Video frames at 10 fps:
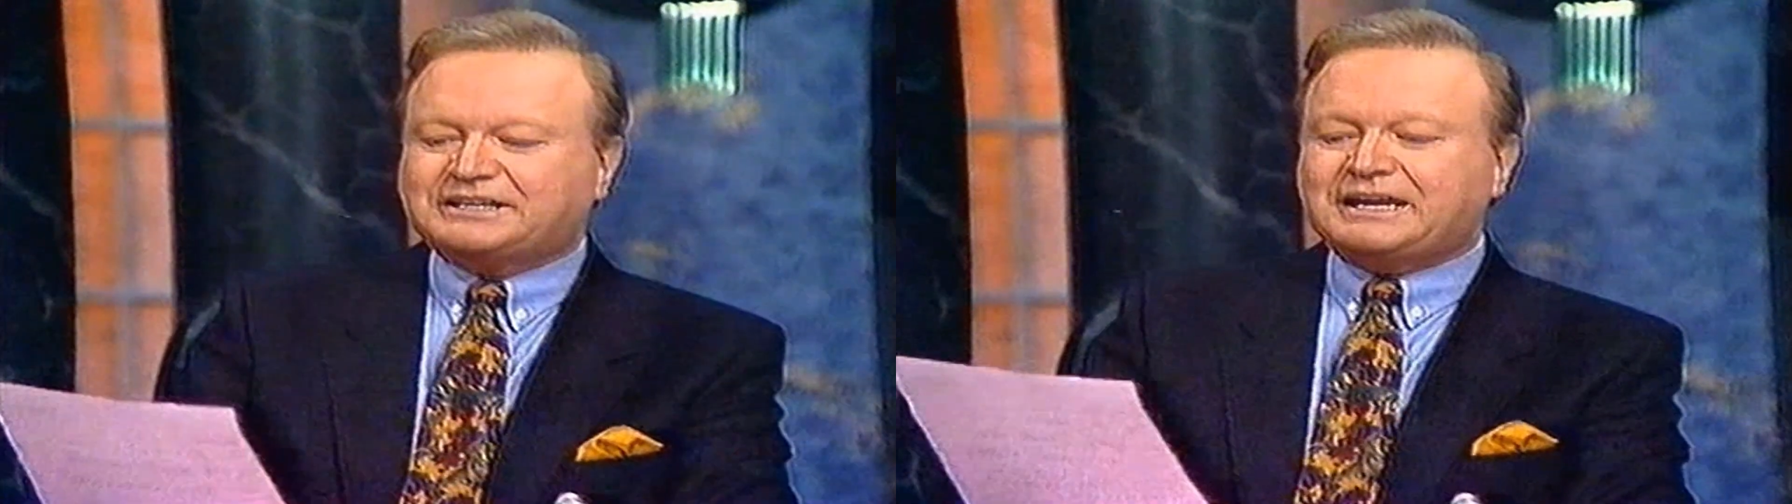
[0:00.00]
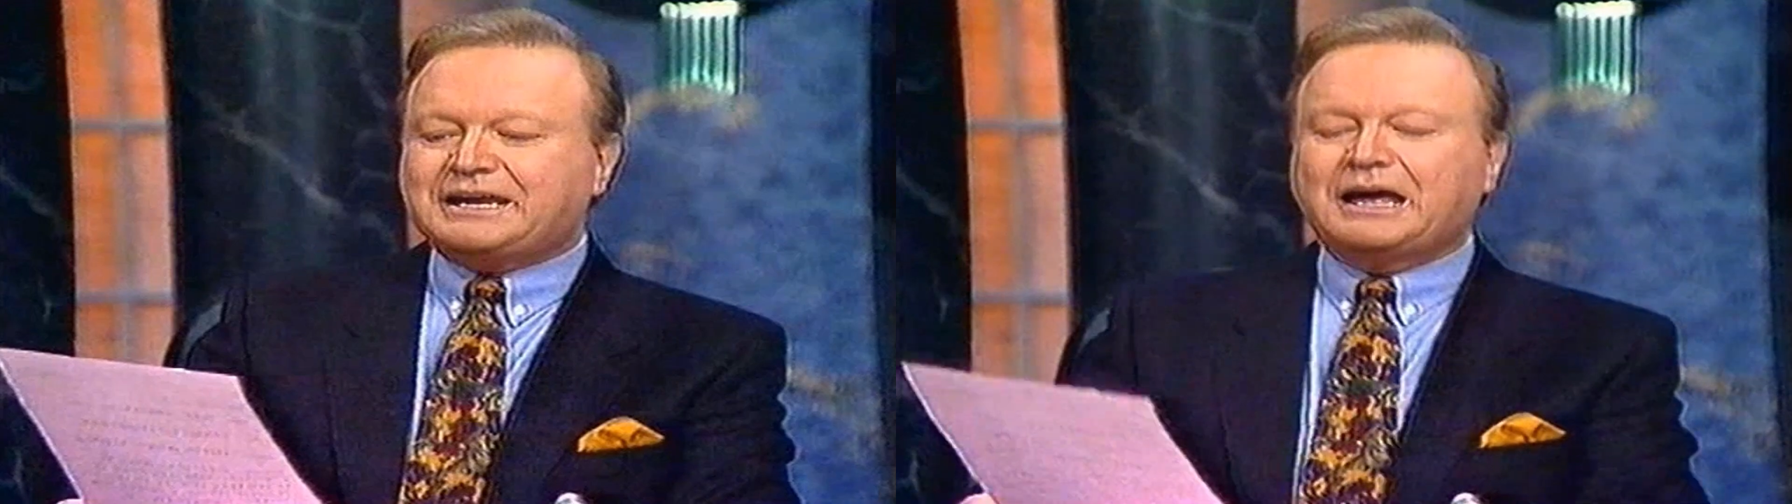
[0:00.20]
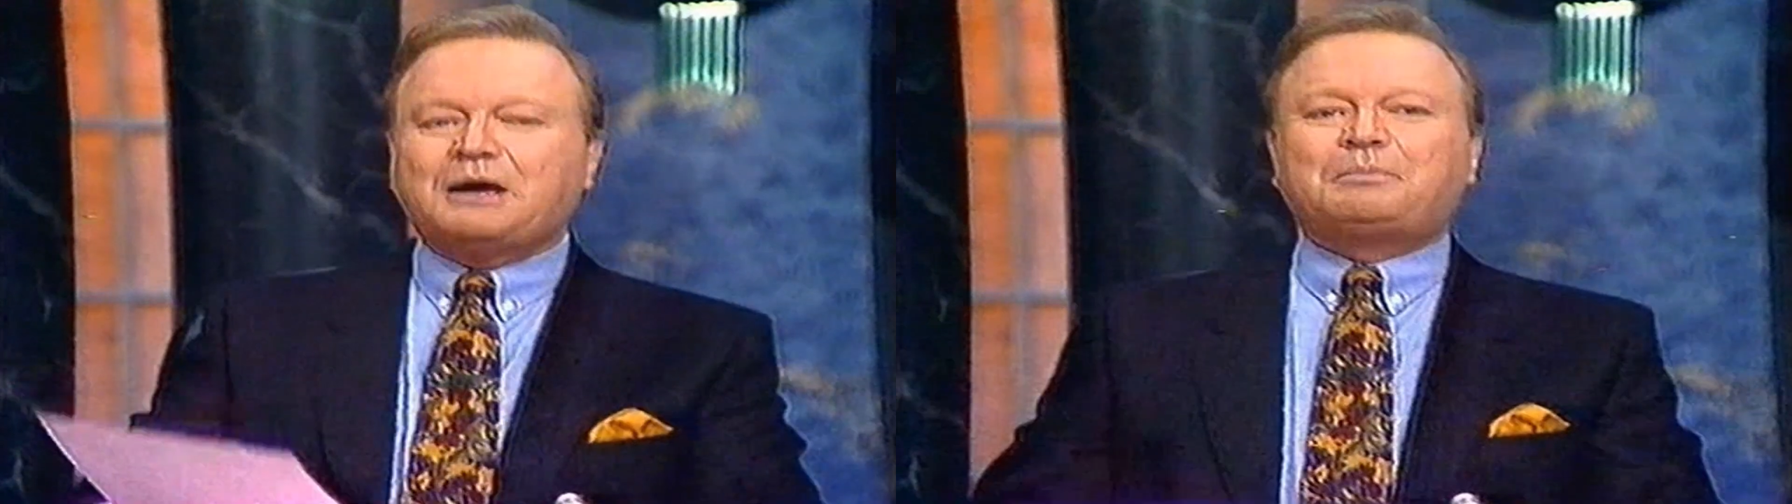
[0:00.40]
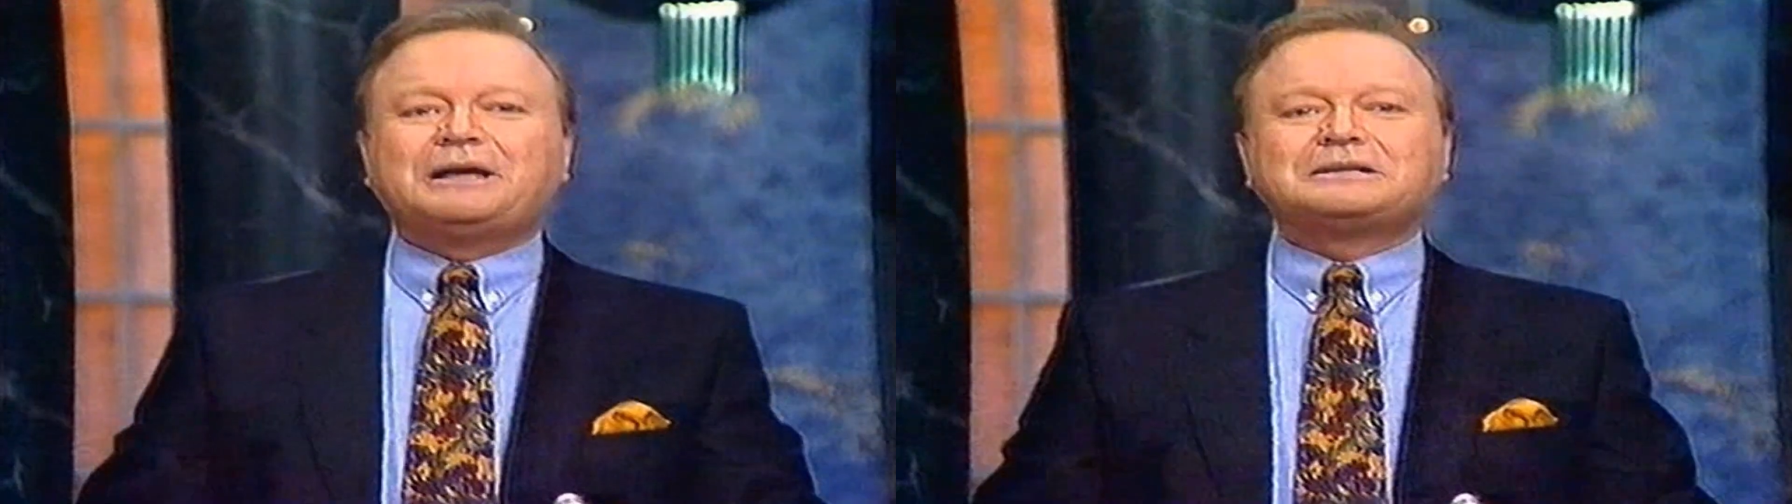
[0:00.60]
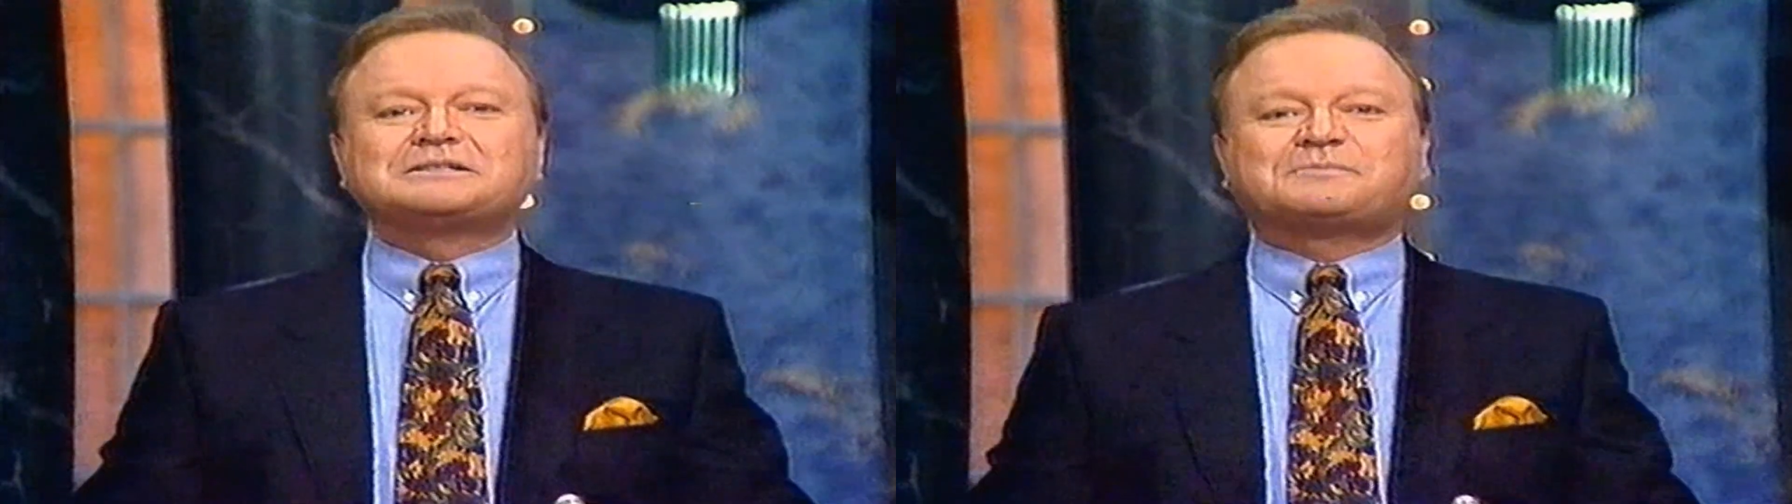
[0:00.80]
Sydney,
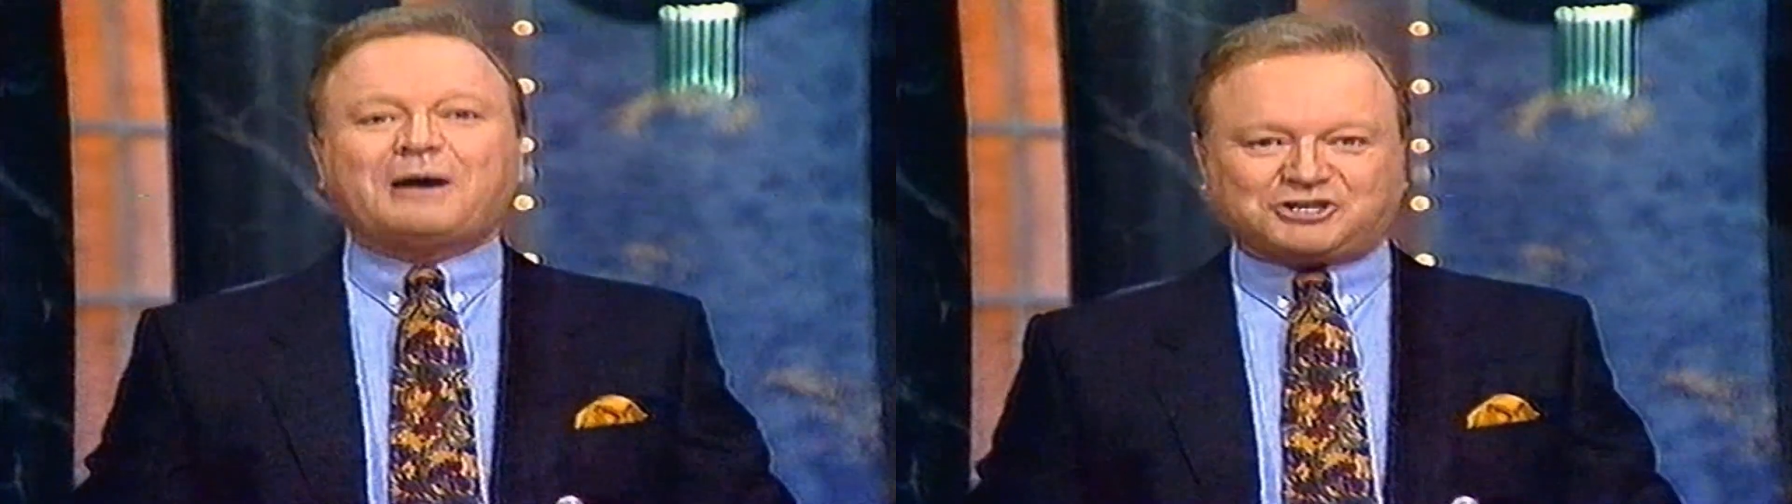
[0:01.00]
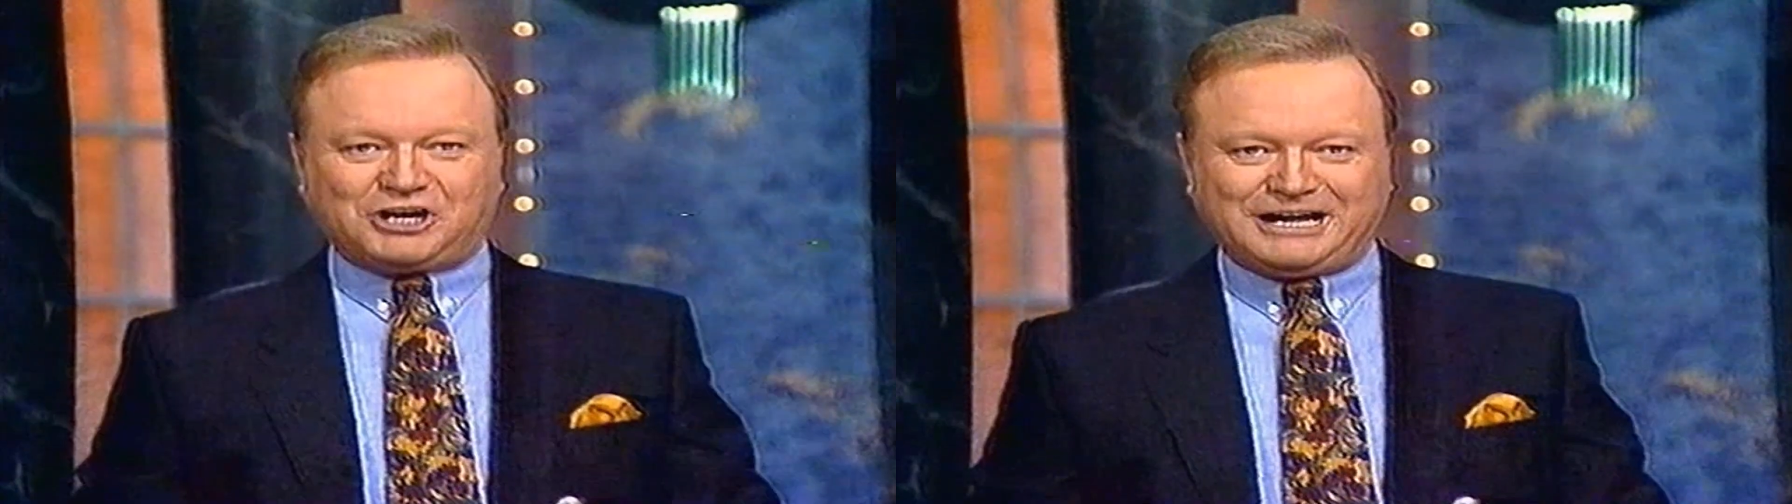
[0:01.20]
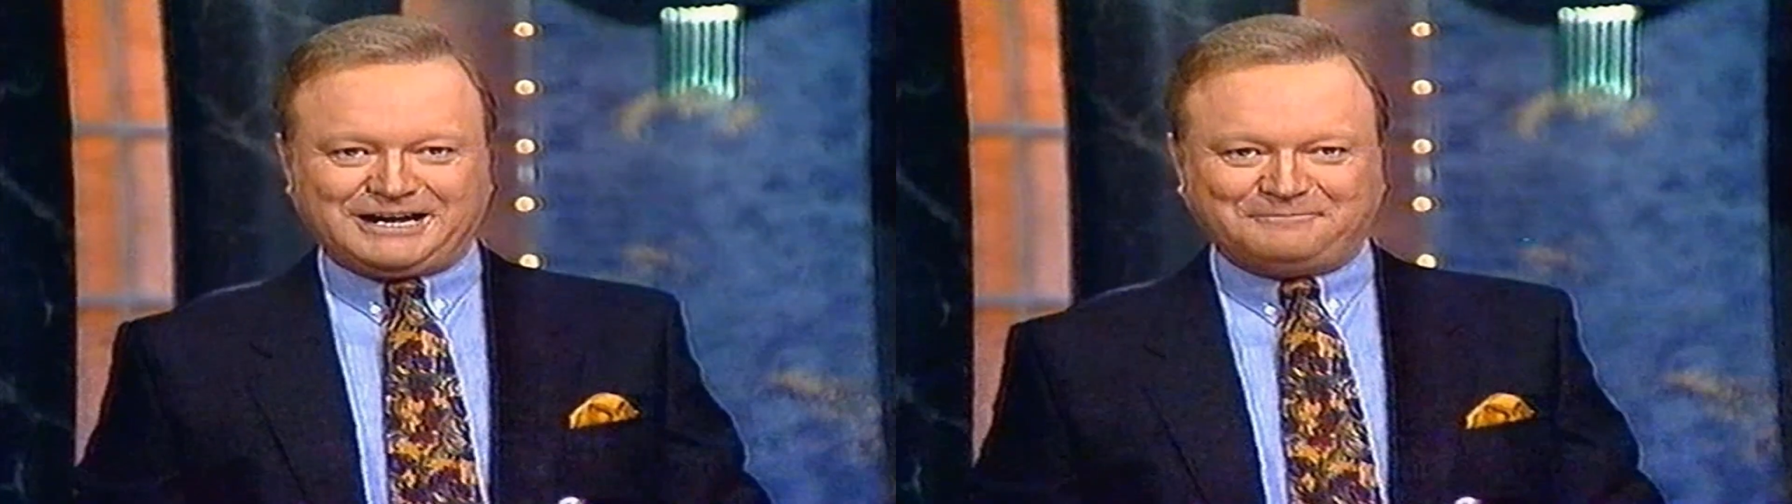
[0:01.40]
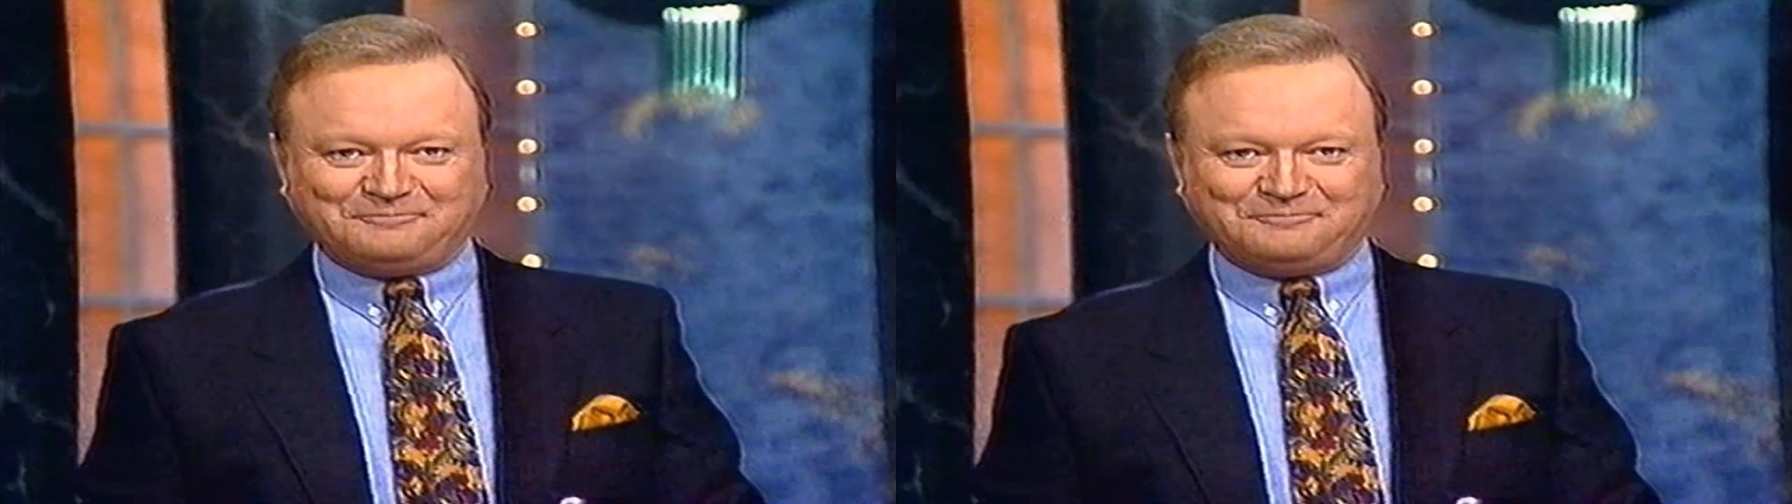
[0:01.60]
Bill Specha.